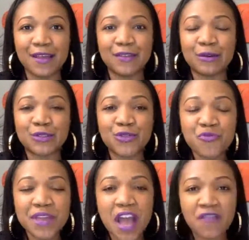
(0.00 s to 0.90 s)
Those
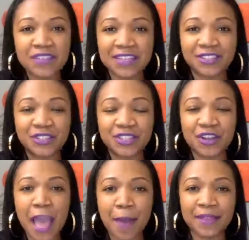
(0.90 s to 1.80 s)
three conversations are
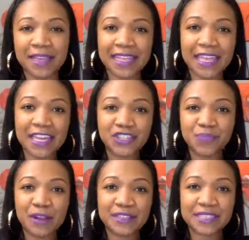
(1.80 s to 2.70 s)
happening in each
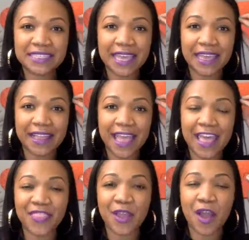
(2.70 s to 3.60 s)
person's head,
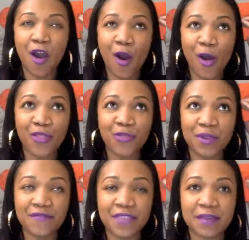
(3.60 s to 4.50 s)
and they're all
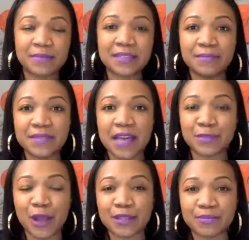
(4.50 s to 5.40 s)
three of them sometimes
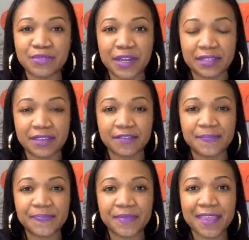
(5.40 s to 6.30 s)
are subjective.
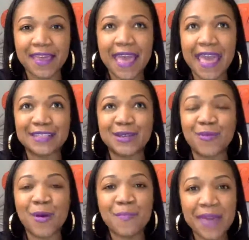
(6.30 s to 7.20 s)
And so,
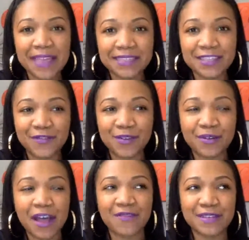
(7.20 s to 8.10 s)
what makes
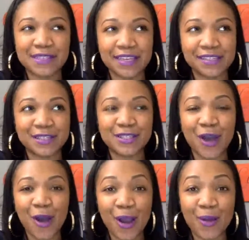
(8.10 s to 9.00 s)
difficult conversations
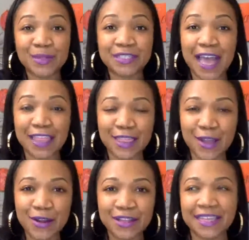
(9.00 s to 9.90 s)
hard, which I
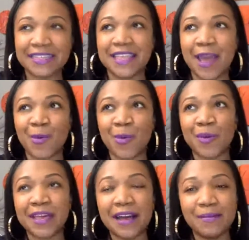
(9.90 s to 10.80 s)
learned, is that when
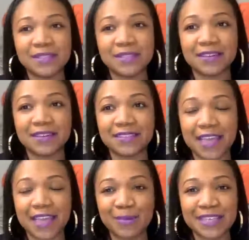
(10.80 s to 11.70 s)
we come to the
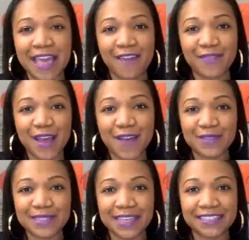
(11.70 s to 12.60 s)
table to have the
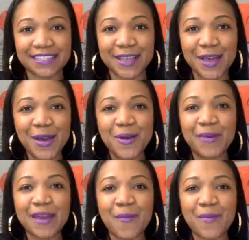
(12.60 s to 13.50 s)
conversation,
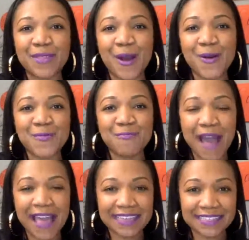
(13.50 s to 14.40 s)
we come with our own
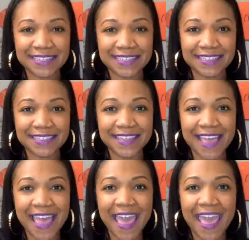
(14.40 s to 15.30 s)
biases.
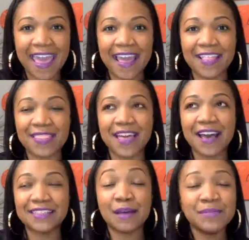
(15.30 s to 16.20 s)
And
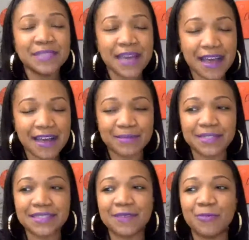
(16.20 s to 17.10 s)

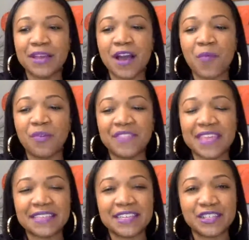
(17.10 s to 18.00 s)
sometimes we come with
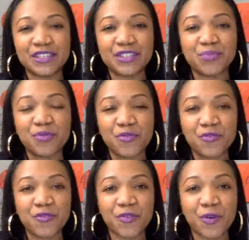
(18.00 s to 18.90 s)
the intention to
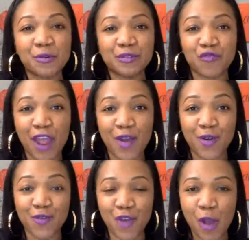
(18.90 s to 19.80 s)
prove who's right
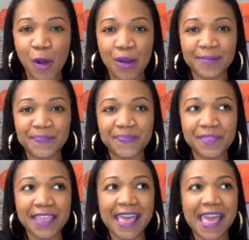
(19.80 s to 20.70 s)
or wrong.
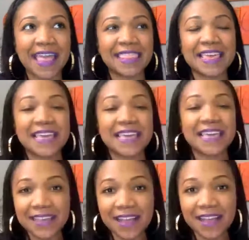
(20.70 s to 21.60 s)
And the
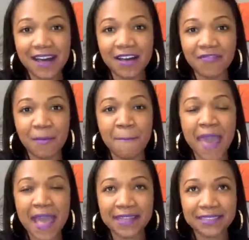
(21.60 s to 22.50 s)
intent of
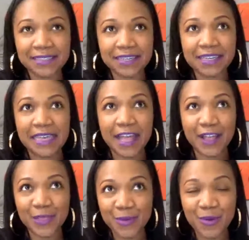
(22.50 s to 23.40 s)
managing,
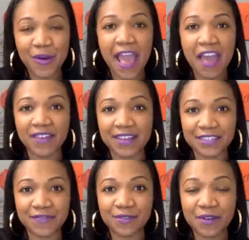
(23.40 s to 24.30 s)
getting through, or having a
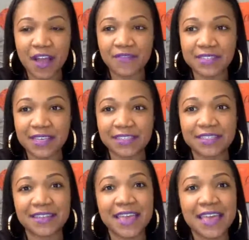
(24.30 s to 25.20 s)
difficult
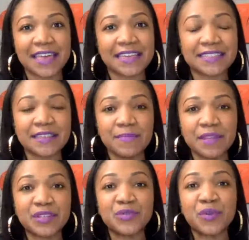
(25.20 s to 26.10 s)
conversation is
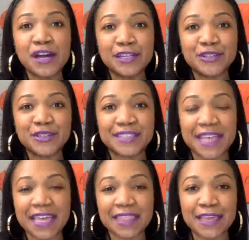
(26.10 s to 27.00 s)
simply to
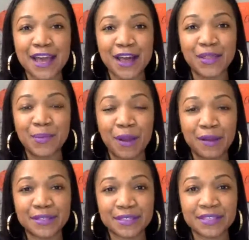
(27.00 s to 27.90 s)
understand the other
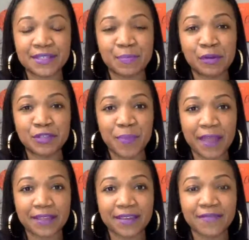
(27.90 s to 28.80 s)
person's
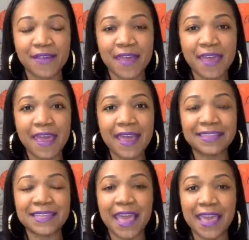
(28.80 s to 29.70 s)
perspective
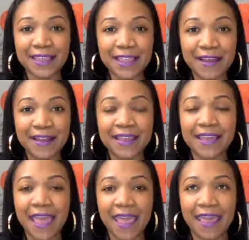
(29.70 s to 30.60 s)
and to gain
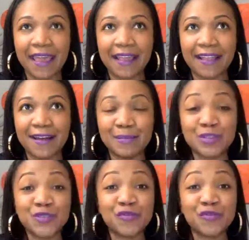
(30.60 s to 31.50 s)
clarity and
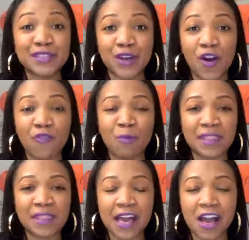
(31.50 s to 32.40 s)
to resolve
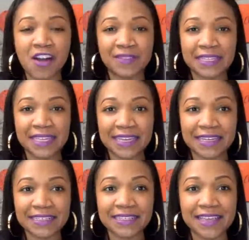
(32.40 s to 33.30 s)
what the conflict
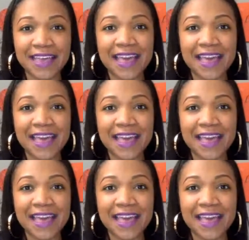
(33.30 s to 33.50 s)
is.